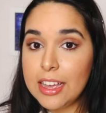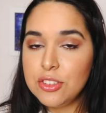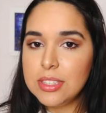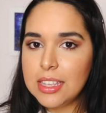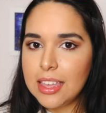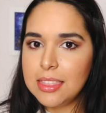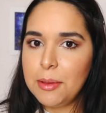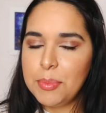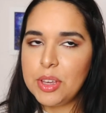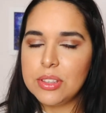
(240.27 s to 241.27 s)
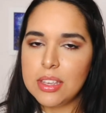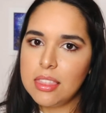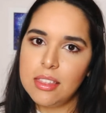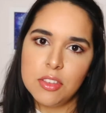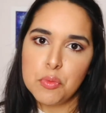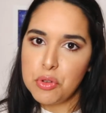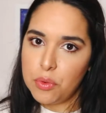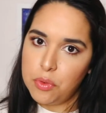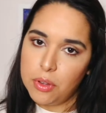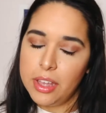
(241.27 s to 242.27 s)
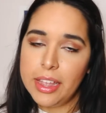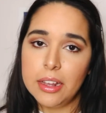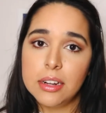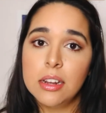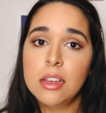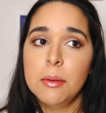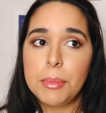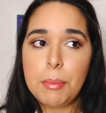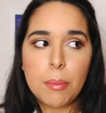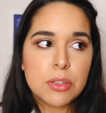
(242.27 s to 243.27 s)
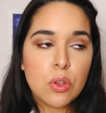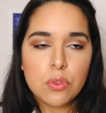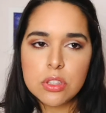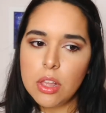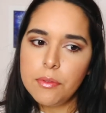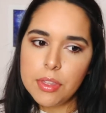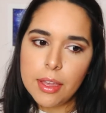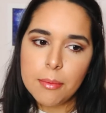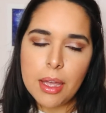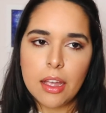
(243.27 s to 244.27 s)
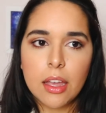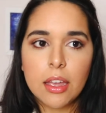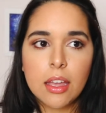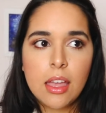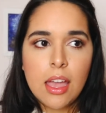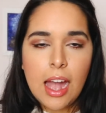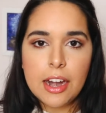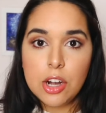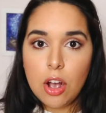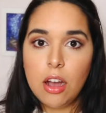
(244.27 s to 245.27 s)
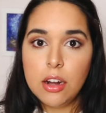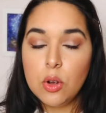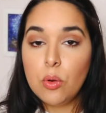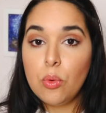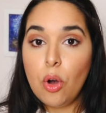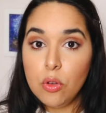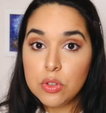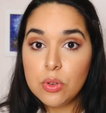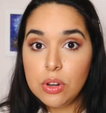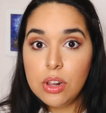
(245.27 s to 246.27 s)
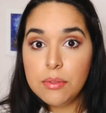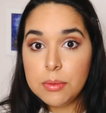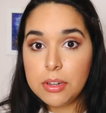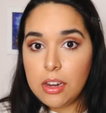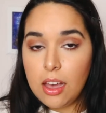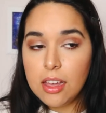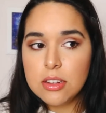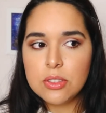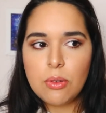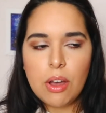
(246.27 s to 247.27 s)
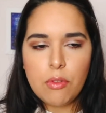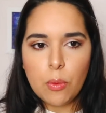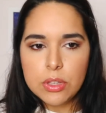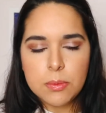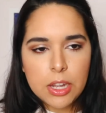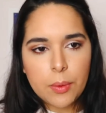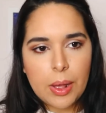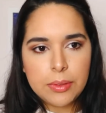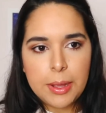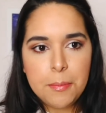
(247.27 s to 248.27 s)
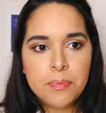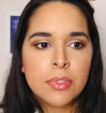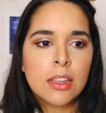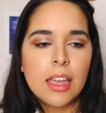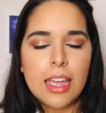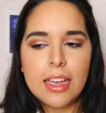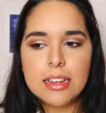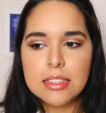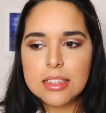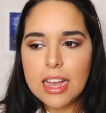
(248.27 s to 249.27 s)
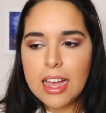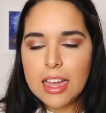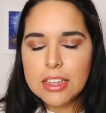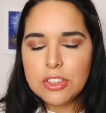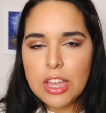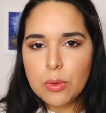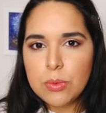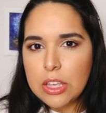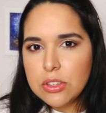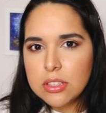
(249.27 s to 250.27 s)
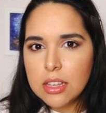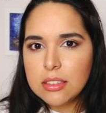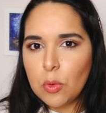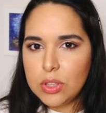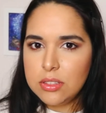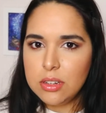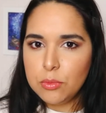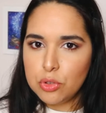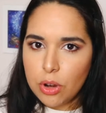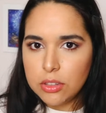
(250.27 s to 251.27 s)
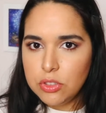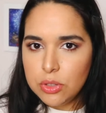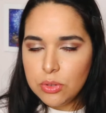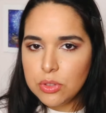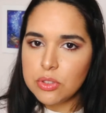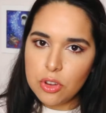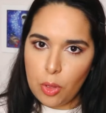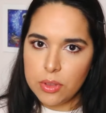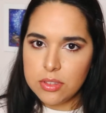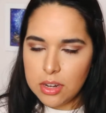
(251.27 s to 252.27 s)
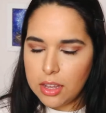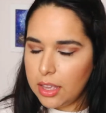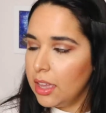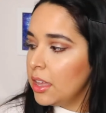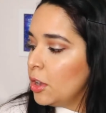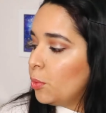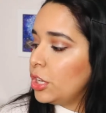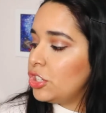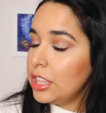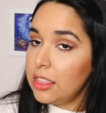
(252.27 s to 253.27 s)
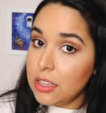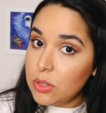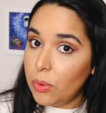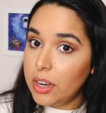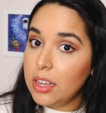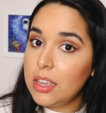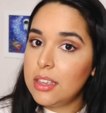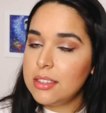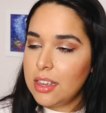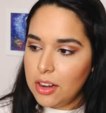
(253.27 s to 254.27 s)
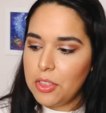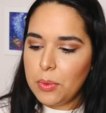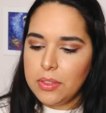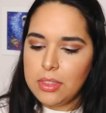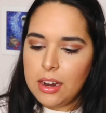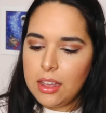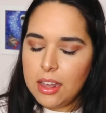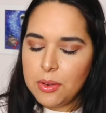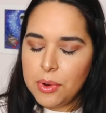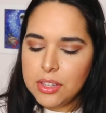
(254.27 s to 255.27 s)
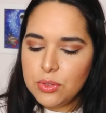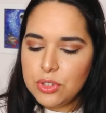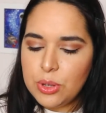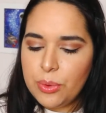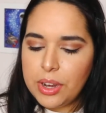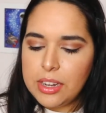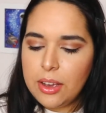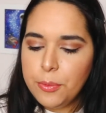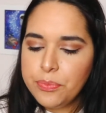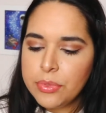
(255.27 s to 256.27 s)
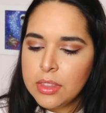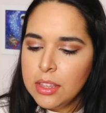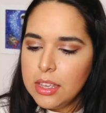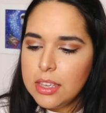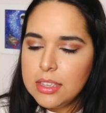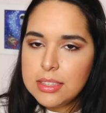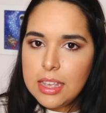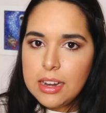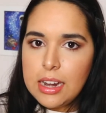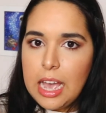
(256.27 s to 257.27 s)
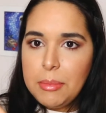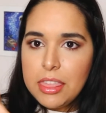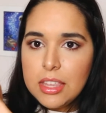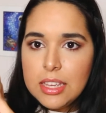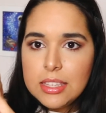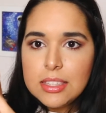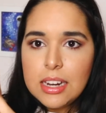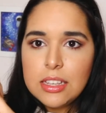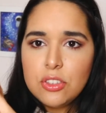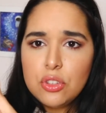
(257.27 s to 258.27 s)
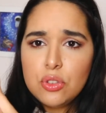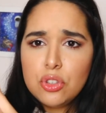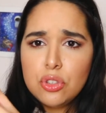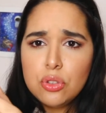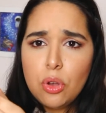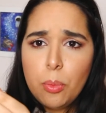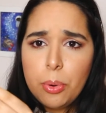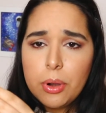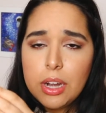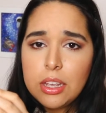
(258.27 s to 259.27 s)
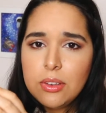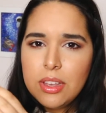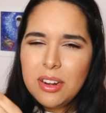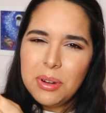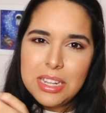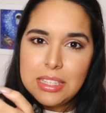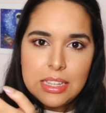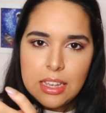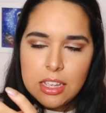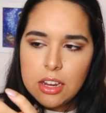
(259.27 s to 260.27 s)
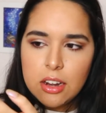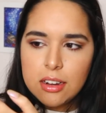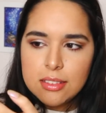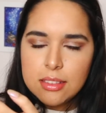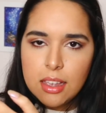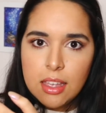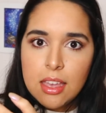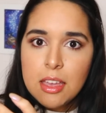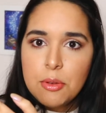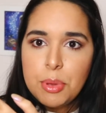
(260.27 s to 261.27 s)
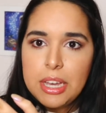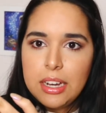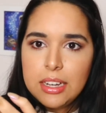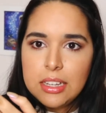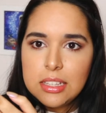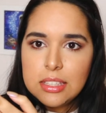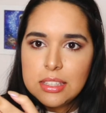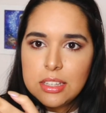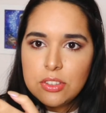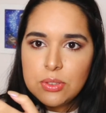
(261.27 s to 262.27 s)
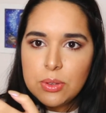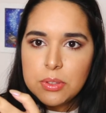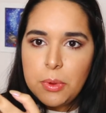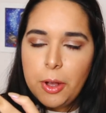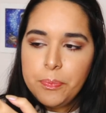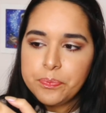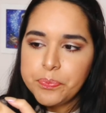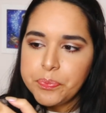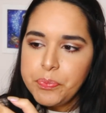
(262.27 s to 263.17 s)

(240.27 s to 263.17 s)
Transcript: I just get them because I think they're beautiful and my mom has always loved them. I had an aunt who also loved them a lot. So I've always been around them and I, I, I, just like the ones that I'm drawn to, those are the ones that I get. Which this one is another one that I wanted to show right now is an amethyst and it's just so pretty. You can't really see it here, honestly, because it's just so small.